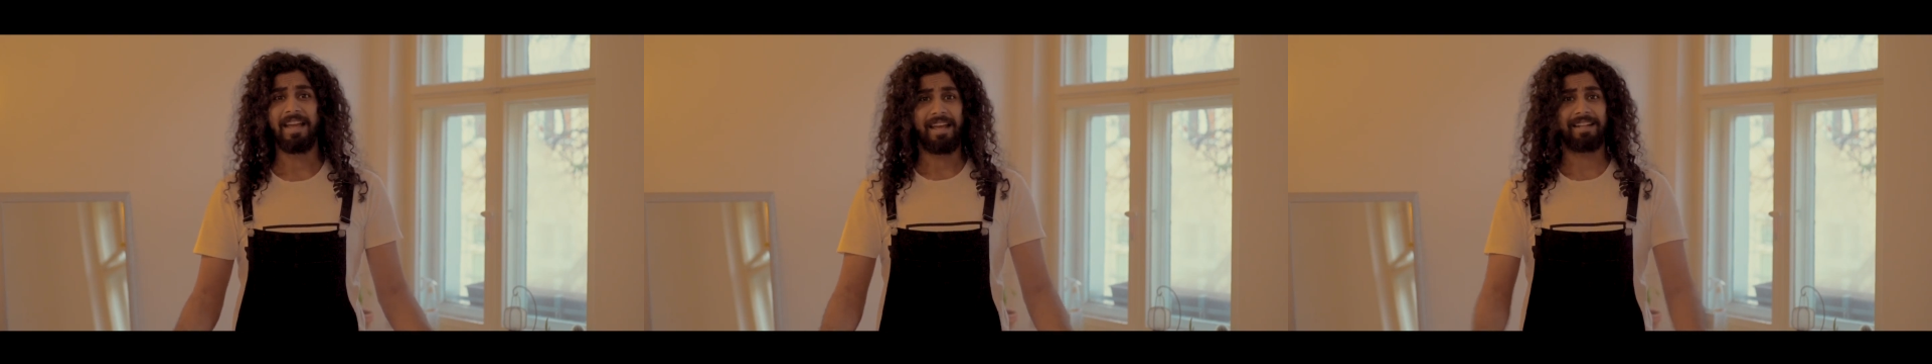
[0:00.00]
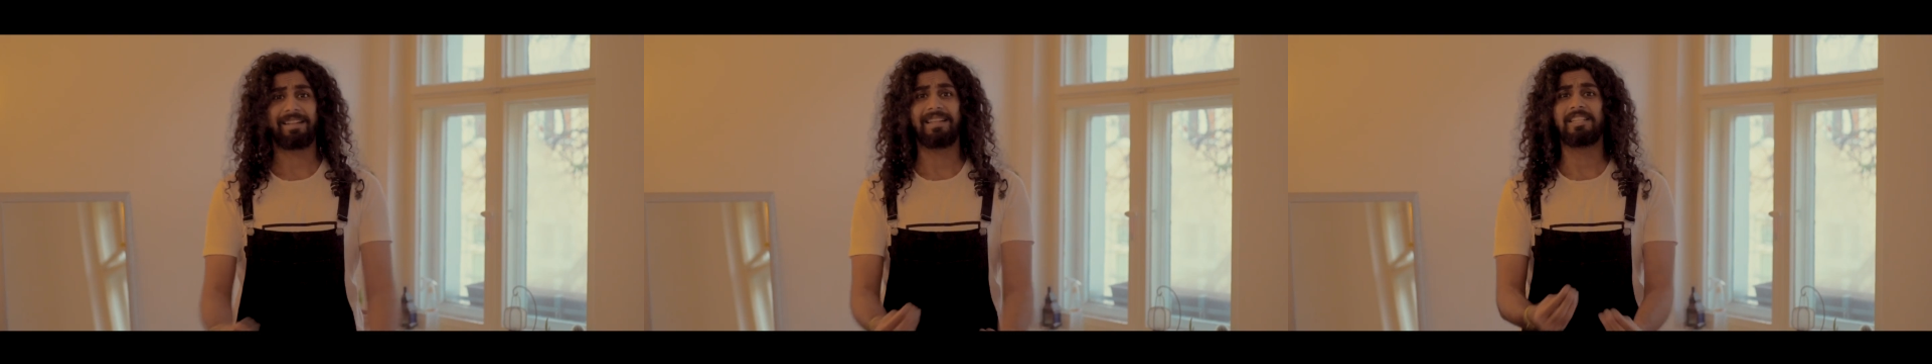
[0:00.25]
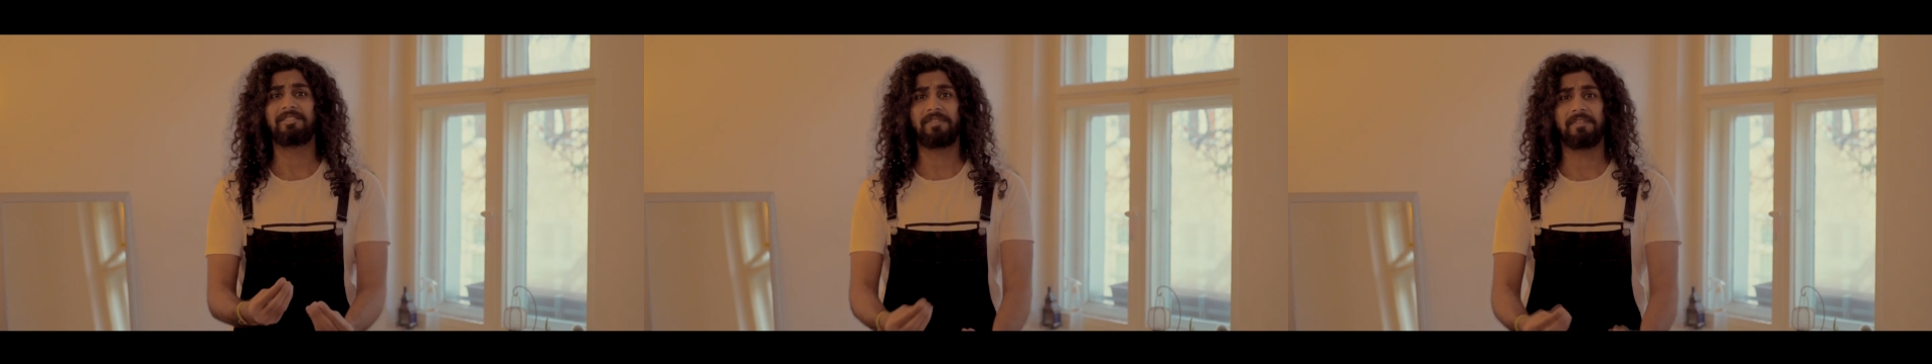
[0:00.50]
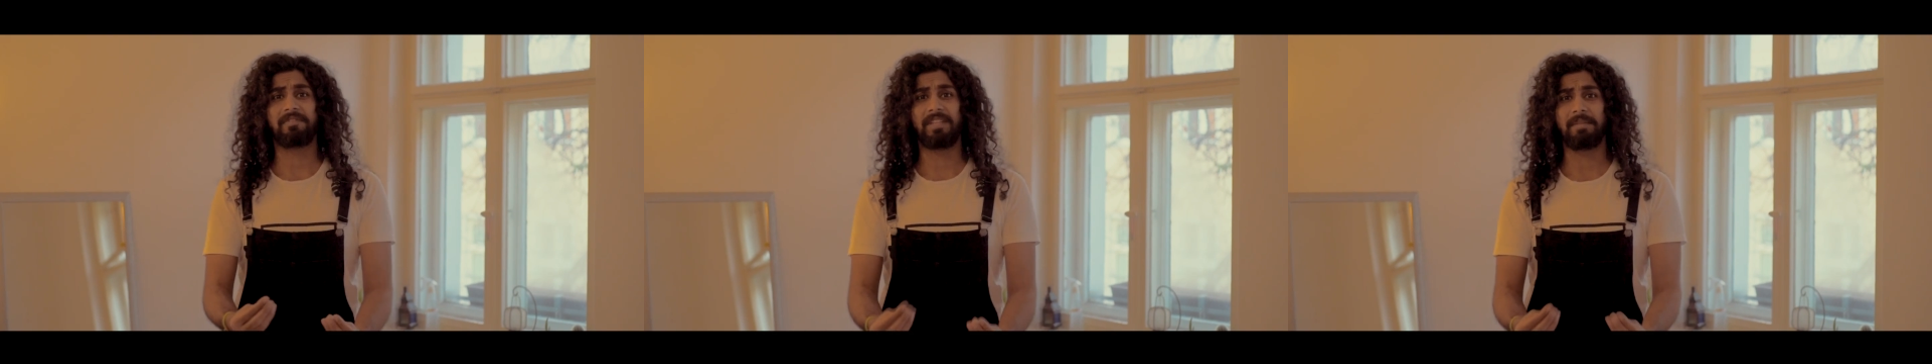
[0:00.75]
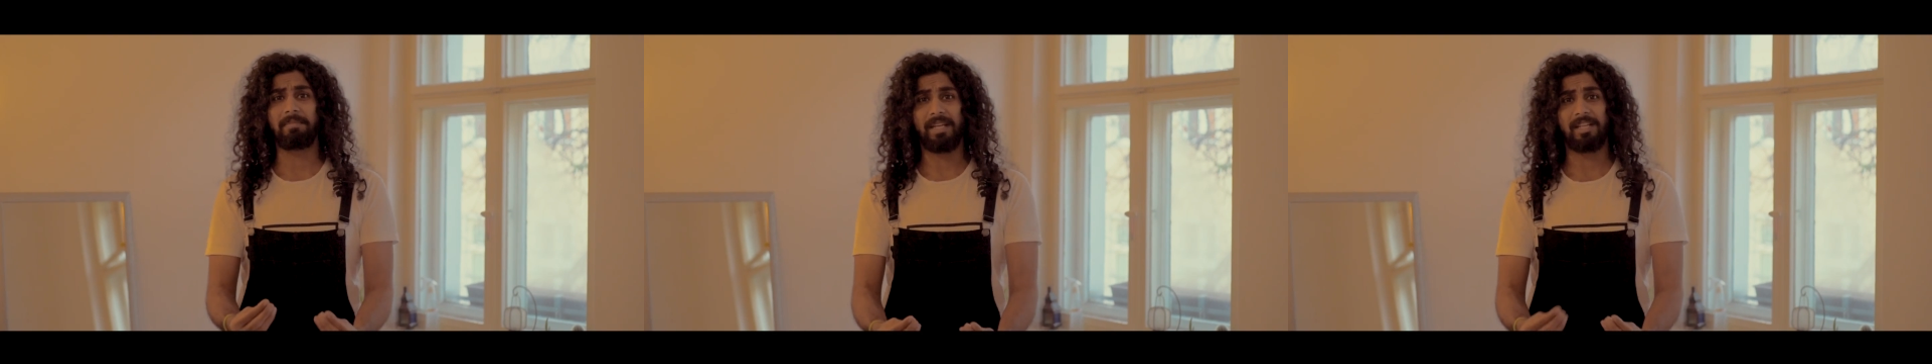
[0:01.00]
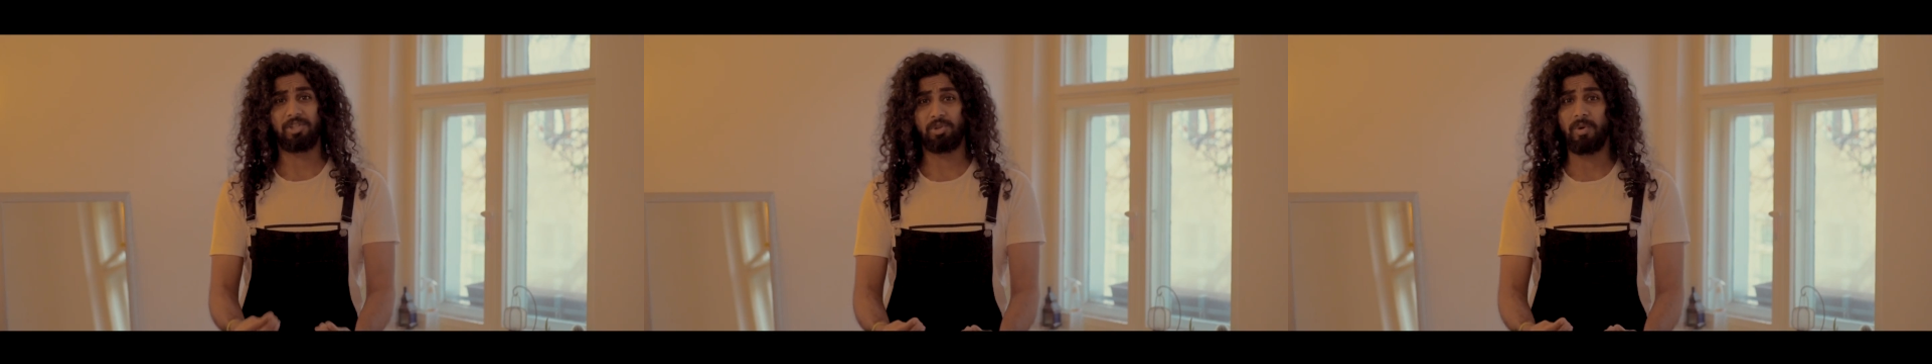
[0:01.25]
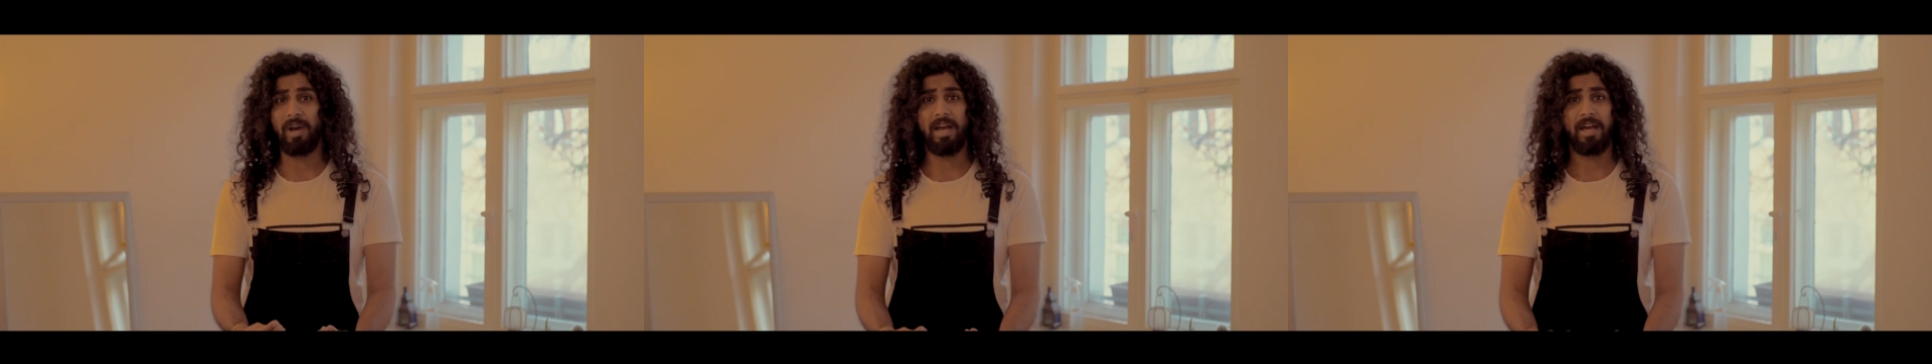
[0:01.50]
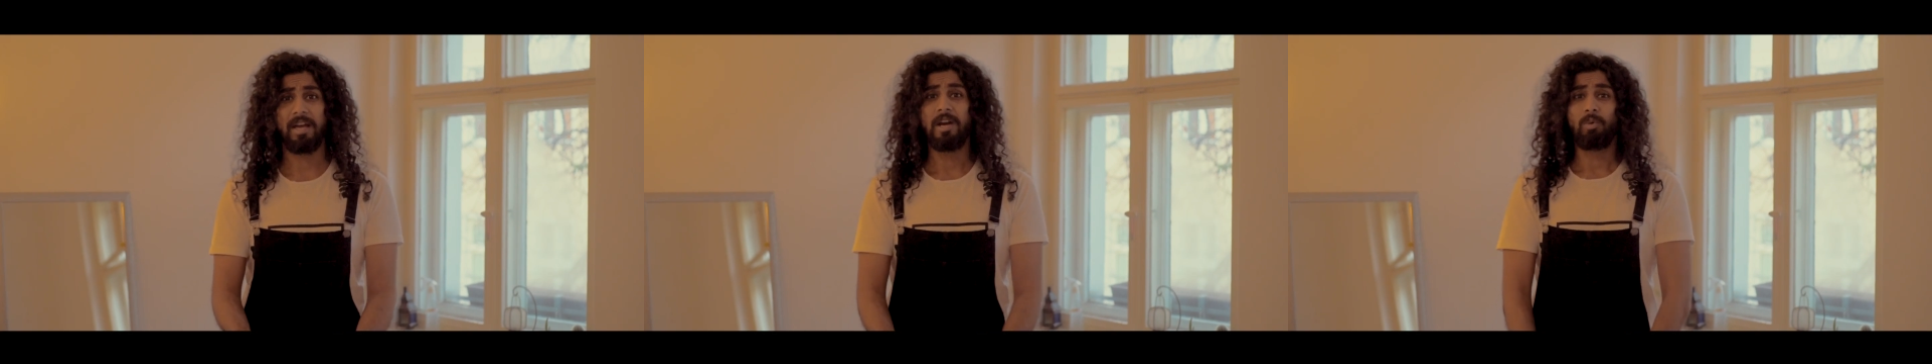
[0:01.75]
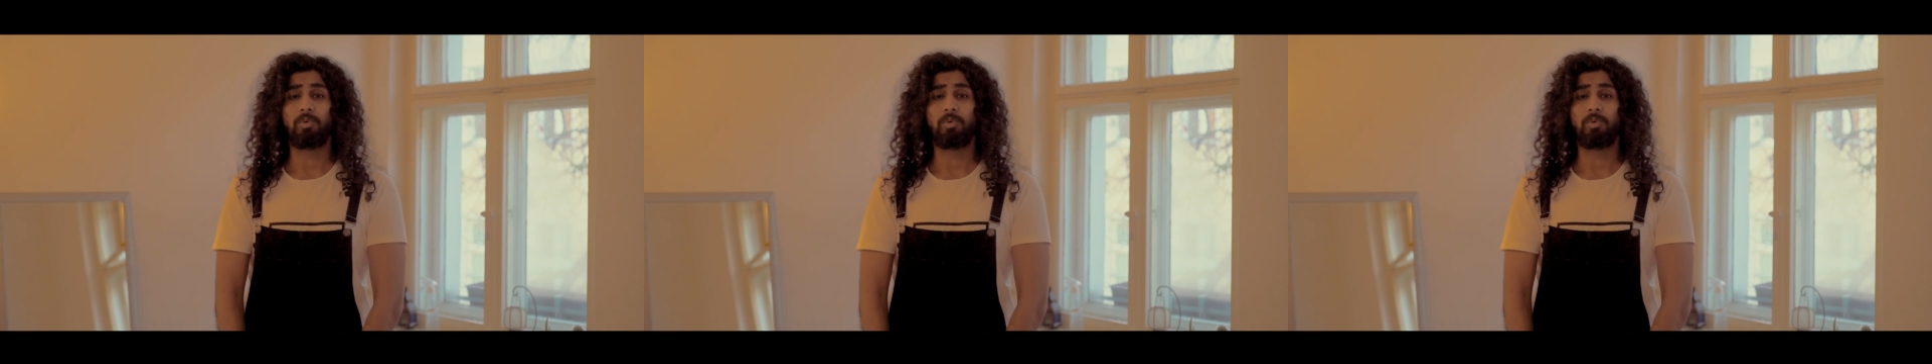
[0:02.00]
at least 15 meters square,